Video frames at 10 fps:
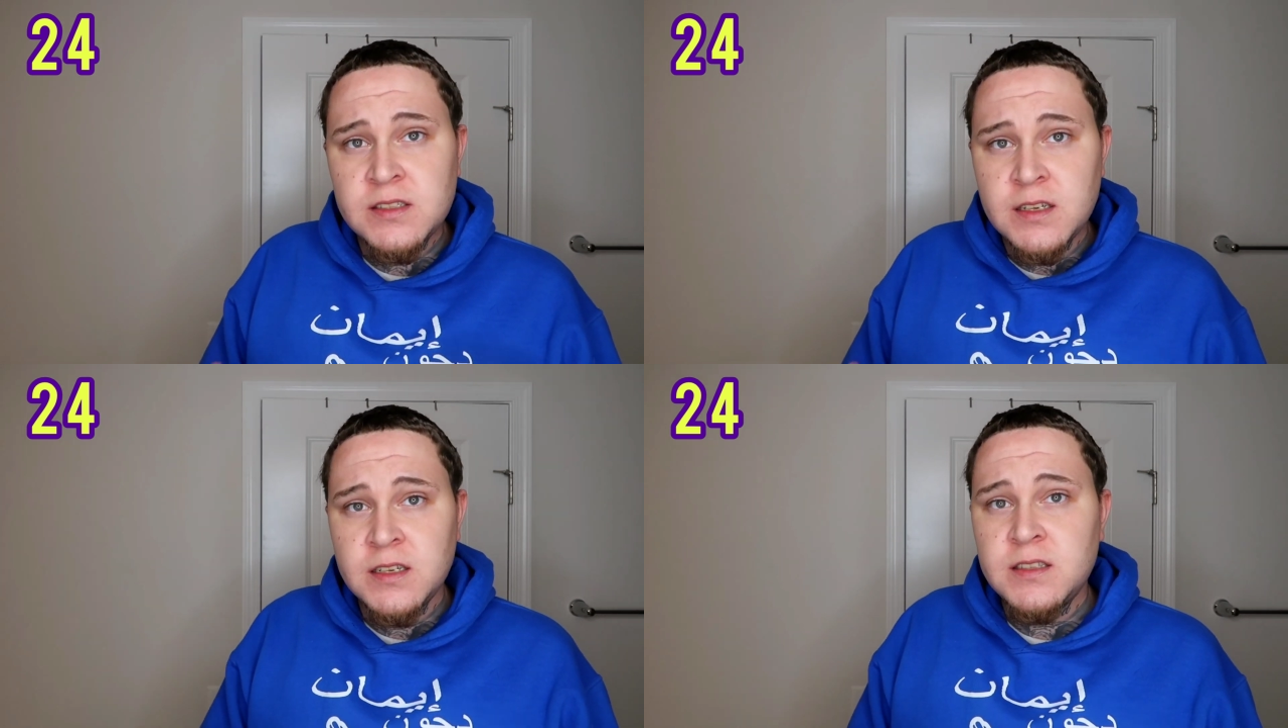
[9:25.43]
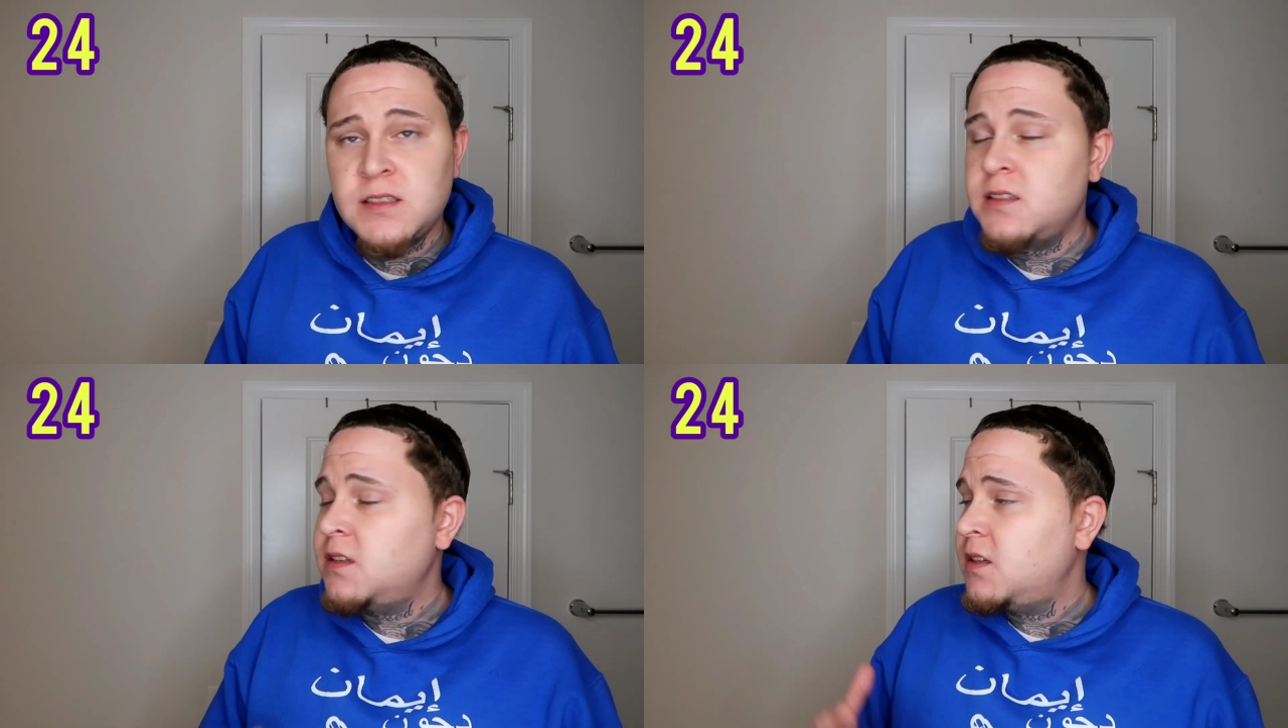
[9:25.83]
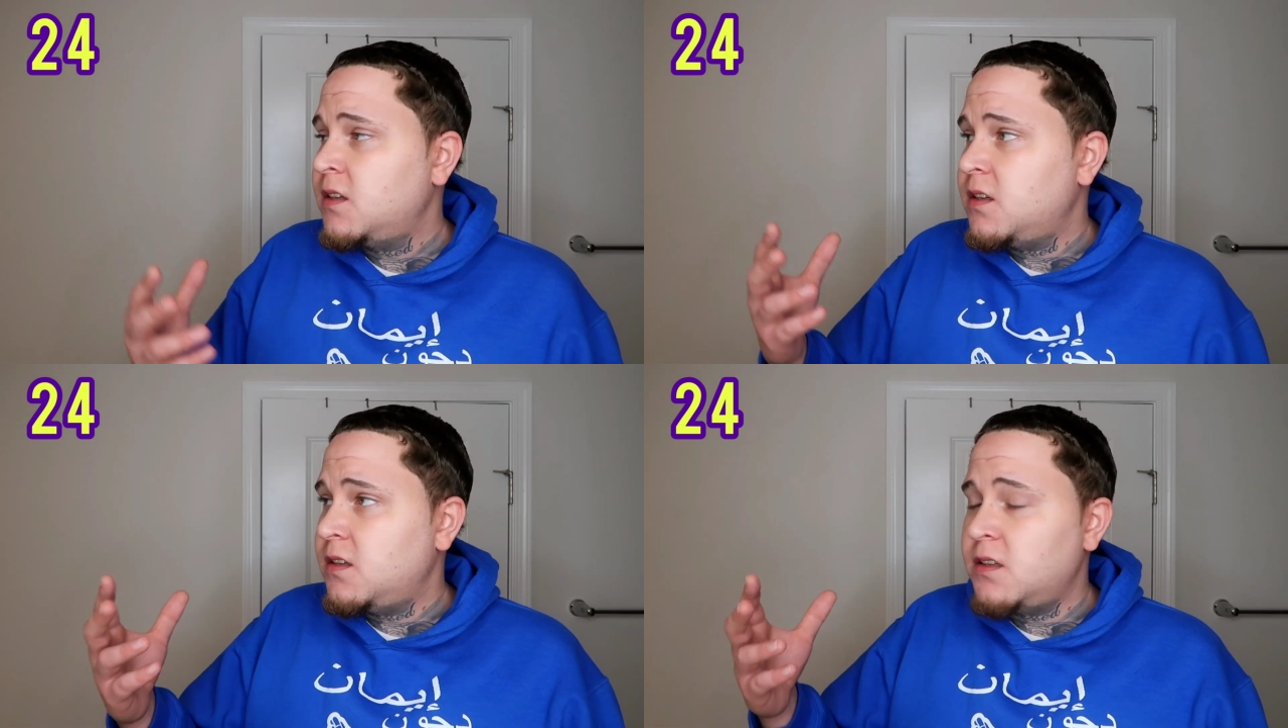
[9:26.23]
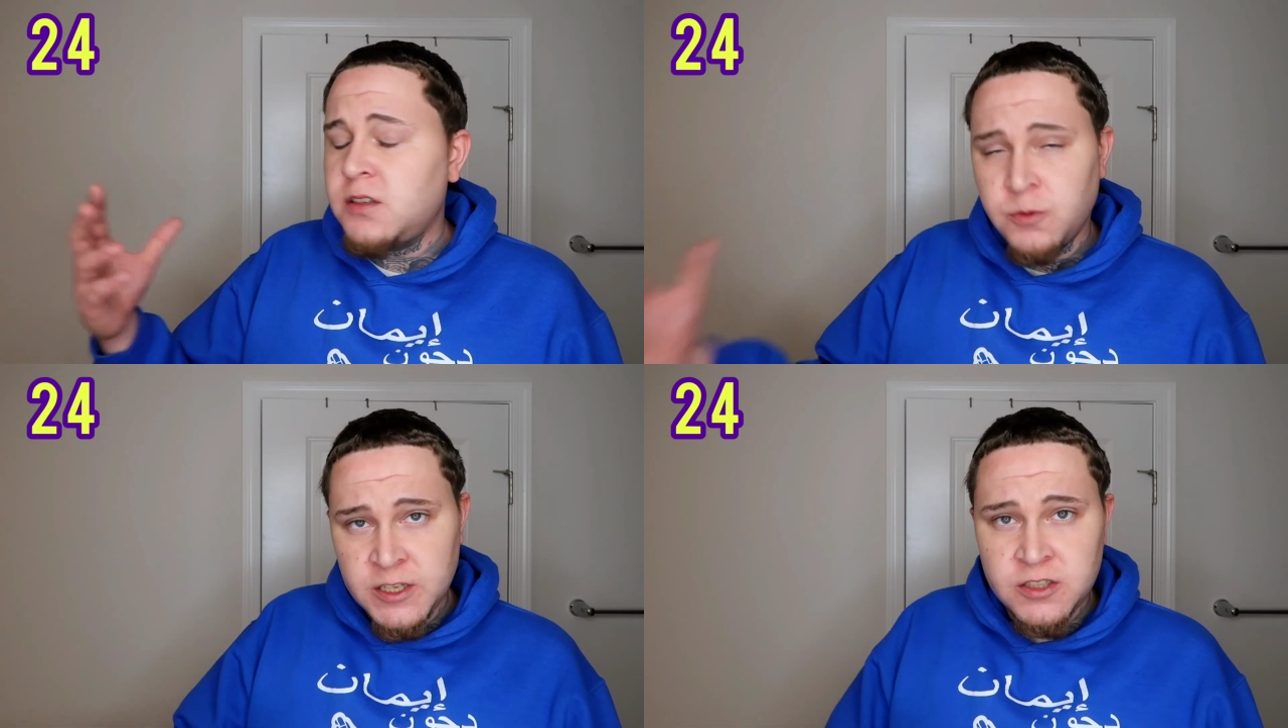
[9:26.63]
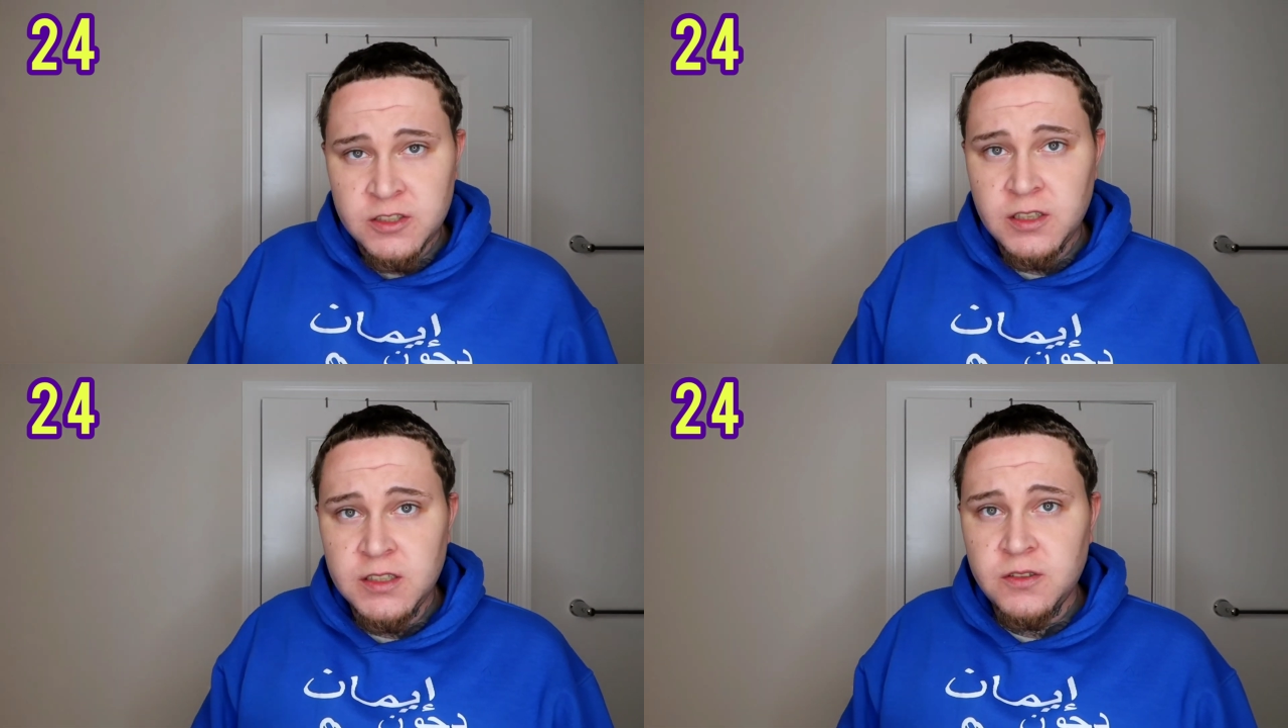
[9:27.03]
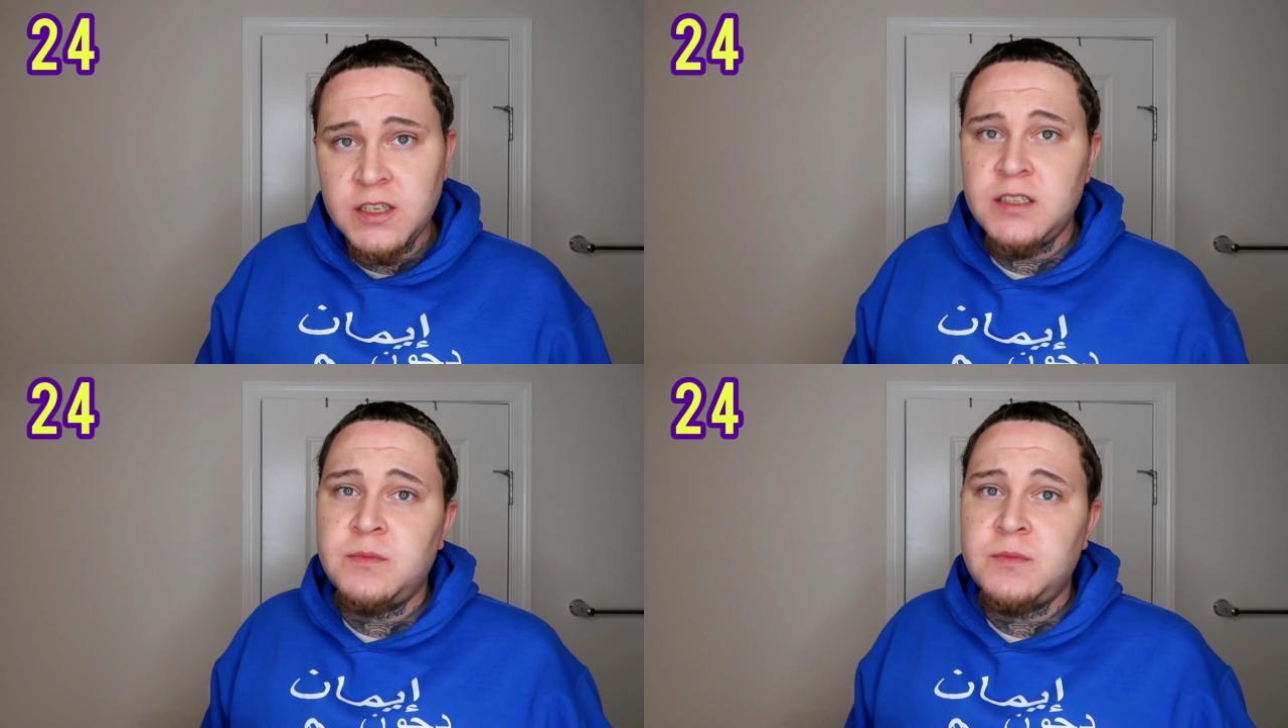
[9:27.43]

size originally, okay?